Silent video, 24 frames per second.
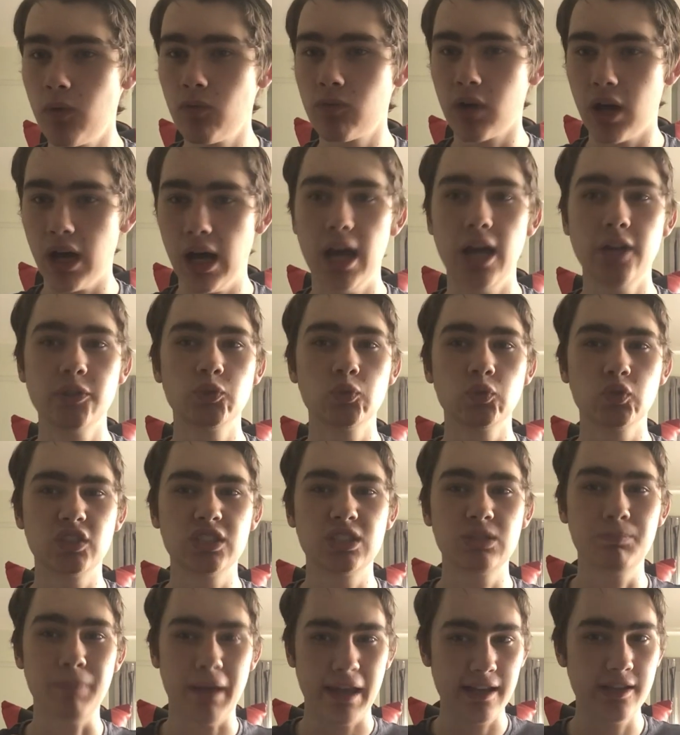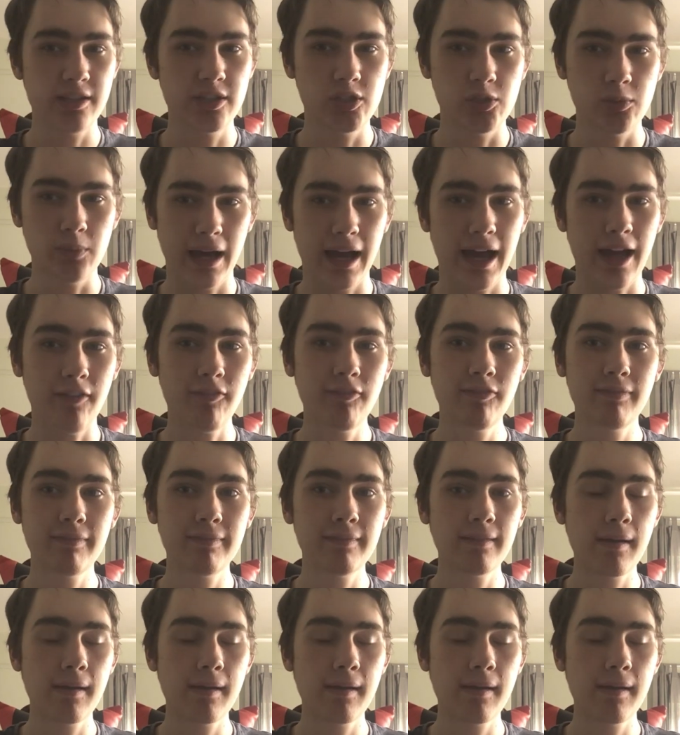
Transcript: rehearsal space you have.